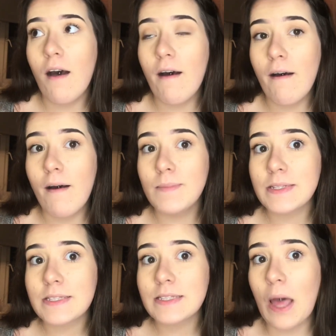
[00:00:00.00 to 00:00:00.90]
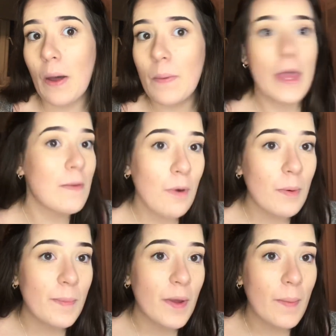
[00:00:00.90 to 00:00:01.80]
so he'll
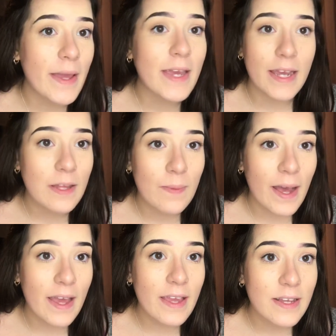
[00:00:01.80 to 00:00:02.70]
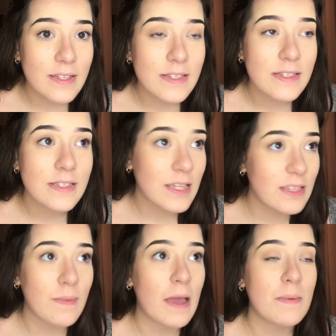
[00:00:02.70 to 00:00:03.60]
probably be awake anyway to
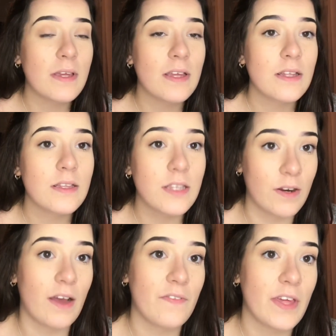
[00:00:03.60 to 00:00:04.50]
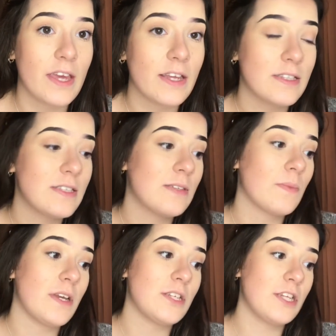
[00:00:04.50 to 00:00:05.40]
give the baby the night feeds,
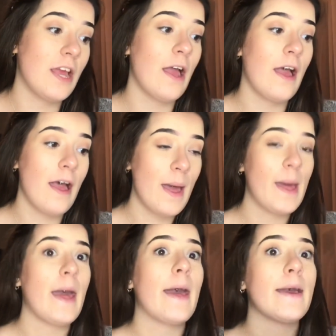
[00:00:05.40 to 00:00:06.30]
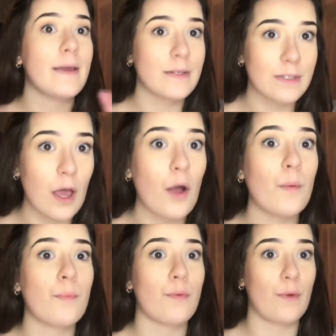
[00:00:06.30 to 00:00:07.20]
which is
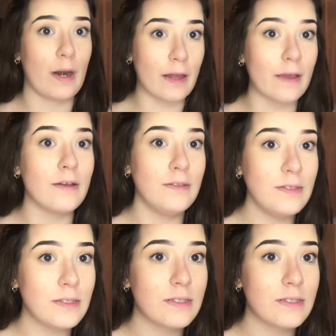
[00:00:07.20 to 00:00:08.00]
brilliant.